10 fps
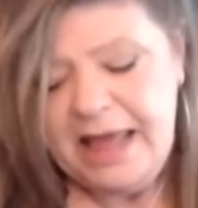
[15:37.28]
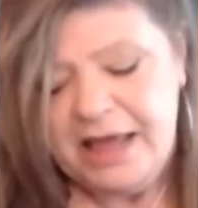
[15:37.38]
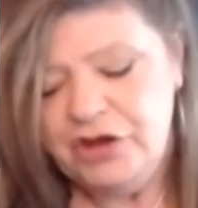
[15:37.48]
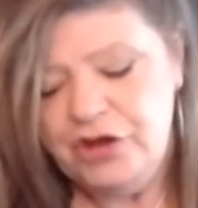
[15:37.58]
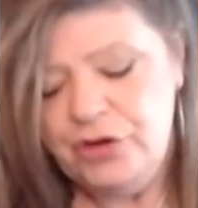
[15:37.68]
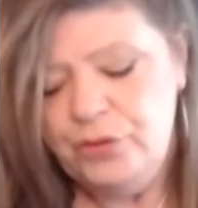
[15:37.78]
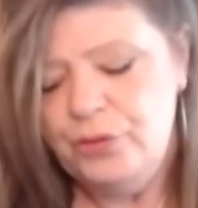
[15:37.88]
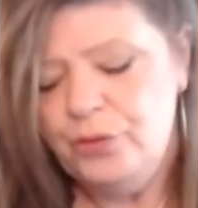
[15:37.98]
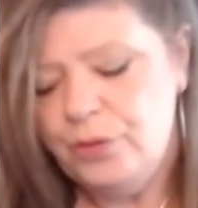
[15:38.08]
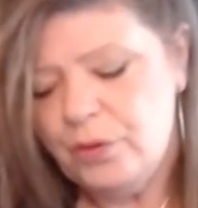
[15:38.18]

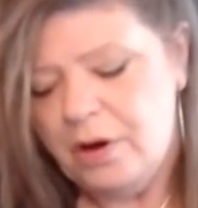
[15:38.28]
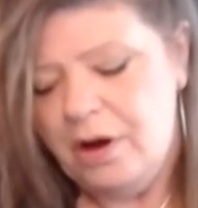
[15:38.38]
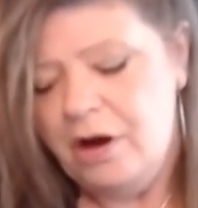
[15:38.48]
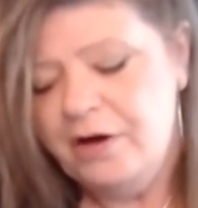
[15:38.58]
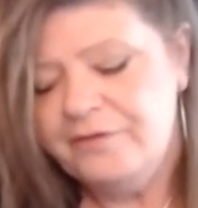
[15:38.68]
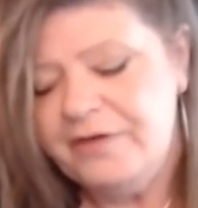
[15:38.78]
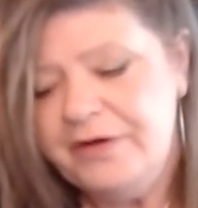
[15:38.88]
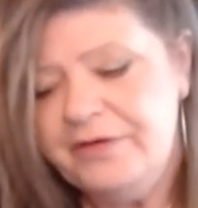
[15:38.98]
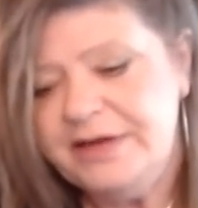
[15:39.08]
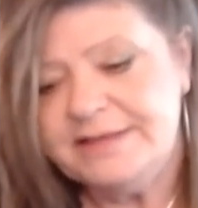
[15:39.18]
You are
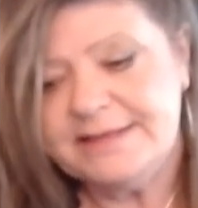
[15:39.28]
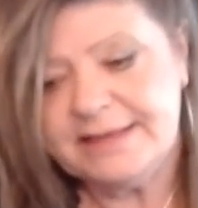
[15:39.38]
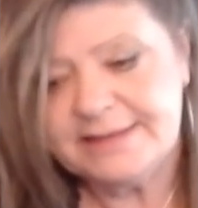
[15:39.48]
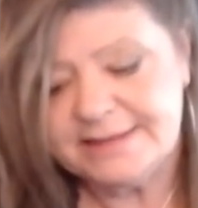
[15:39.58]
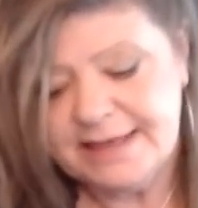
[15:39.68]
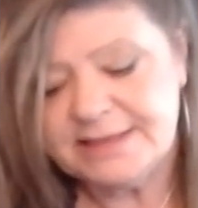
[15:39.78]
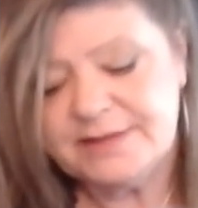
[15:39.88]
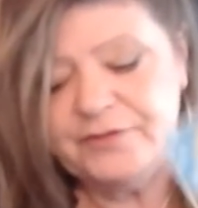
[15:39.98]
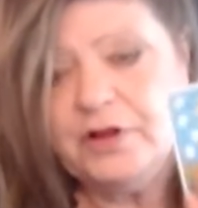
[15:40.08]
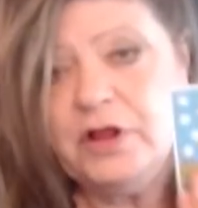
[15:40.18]
very
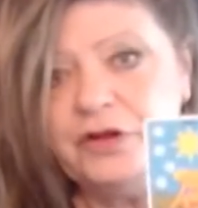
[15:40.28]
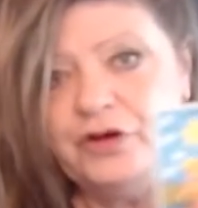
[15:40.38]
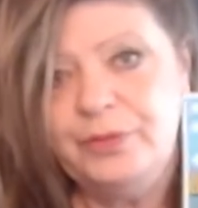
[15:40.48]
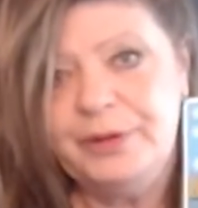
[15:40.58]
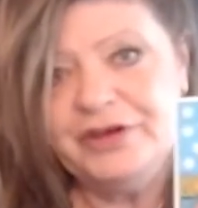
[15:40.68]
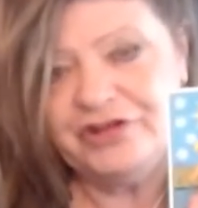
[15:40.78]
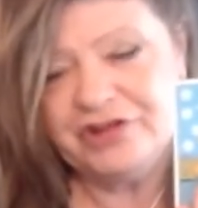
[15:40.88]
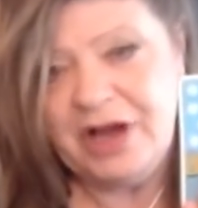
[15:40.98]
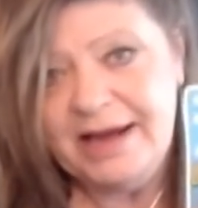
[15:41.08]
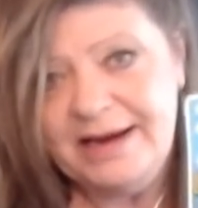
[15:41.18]
successful. You'll be
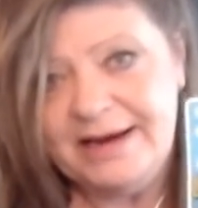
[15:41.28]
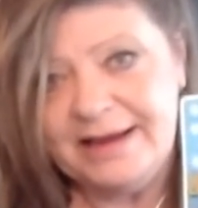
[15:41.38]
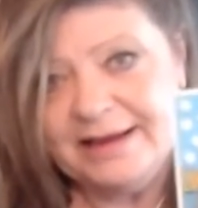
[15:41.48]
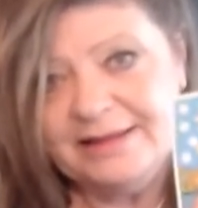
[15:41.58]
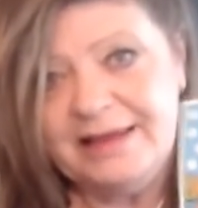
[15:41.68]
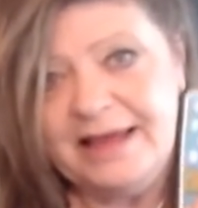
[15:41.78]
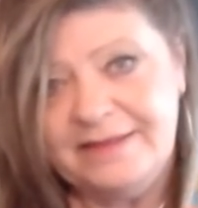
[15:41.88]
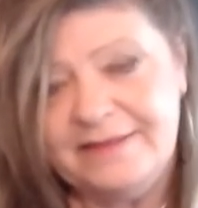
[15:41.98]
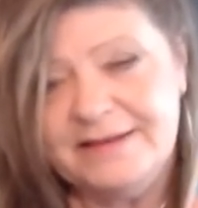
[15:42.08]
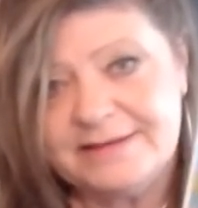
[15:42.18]
shining
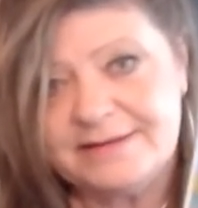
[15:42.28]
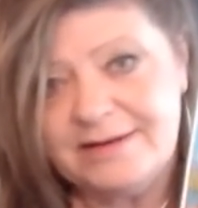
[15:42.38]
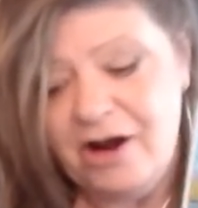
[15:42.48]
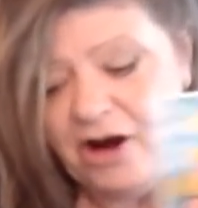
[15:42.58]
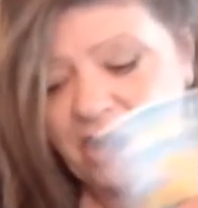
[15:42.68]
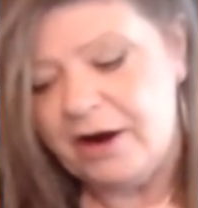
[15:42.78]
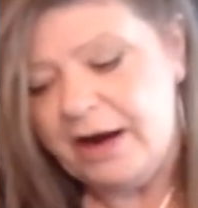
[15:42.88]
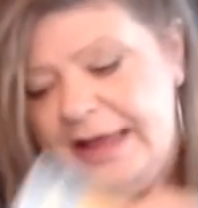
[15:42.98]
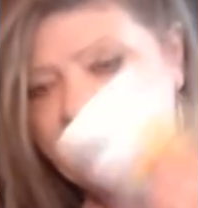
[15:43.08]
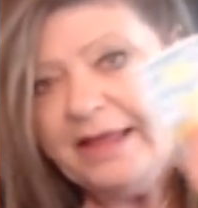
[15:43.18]
like this star.
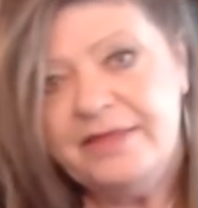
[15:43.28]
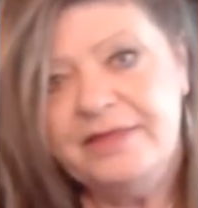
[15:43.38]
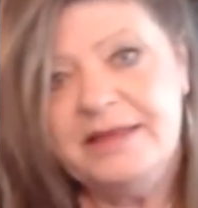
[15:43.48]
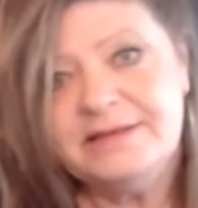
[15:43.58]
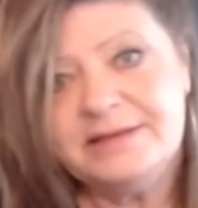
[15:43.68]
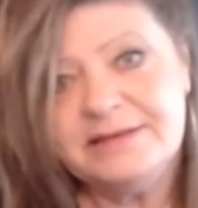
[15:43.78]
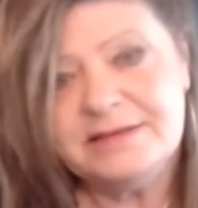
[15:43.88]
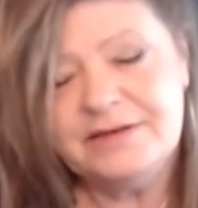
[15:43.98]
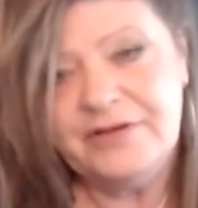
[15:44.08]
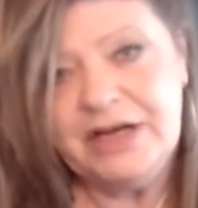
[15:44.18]
This is
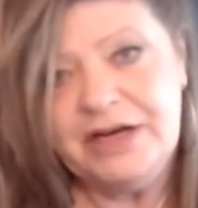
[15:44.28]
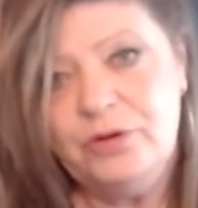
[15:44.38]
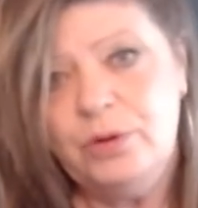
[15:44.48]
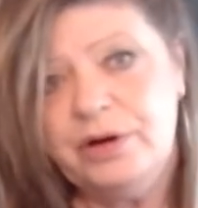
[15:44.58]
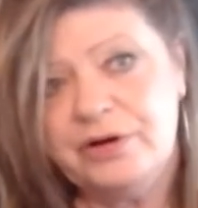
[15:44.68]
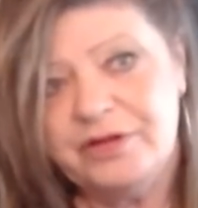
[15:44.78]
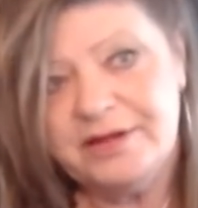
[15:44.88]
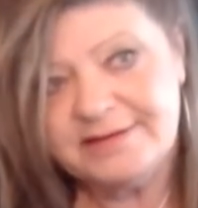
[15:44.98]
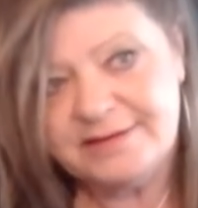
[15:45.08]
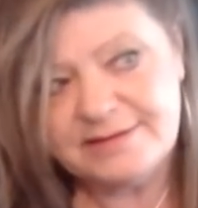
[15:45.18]
divine order.
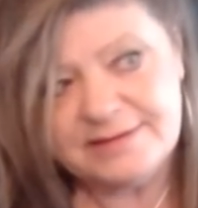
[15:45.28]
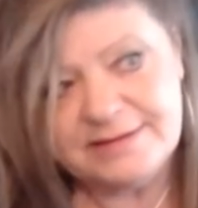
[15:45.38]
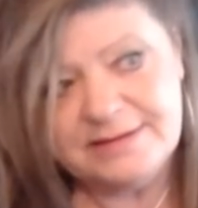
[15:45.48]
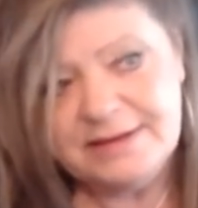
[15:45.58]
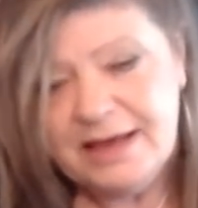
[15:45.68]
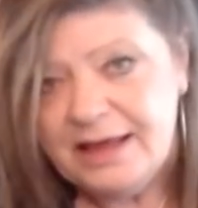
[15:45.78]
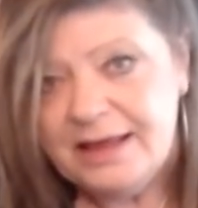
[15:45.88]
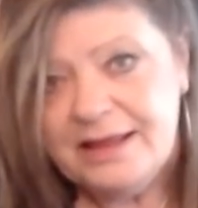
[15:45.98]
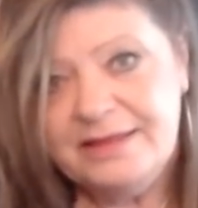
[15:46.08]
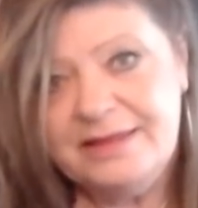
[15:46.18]
This is
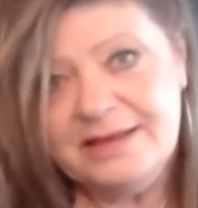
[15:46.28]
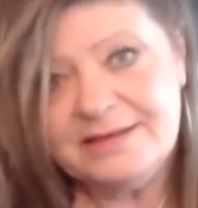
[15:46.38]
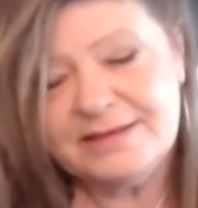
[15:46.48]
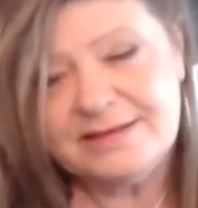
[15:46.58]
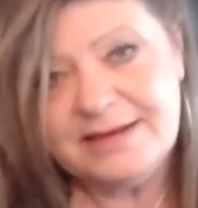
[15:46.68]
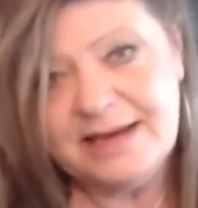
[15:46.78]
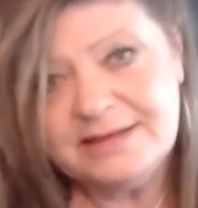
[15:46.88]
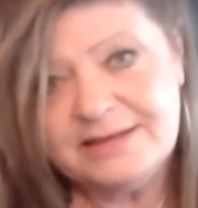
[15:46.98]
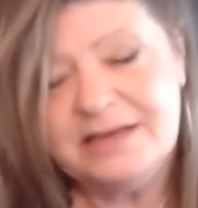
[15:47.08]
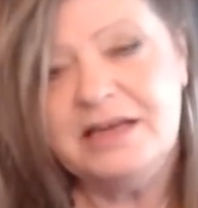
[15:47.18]
this is
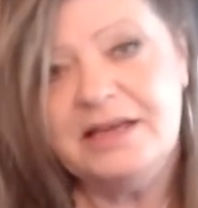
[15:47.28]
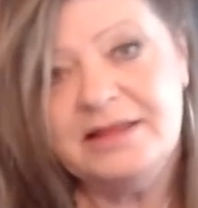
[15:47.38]
destiny.